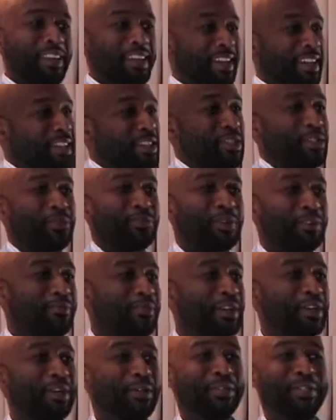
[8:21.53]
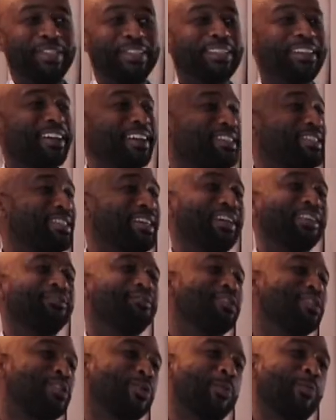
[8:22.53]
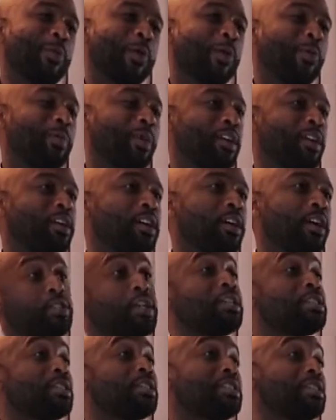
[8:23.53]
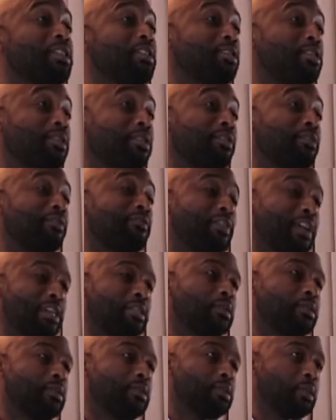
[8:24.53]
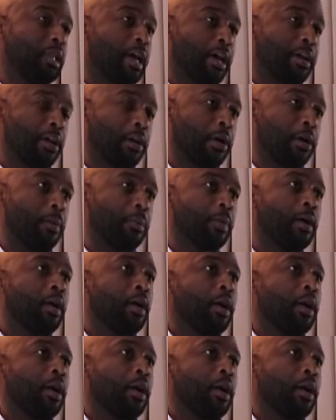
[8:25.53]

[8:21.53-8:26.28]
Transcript: each reveal just like a television moment, just to see their faces light up.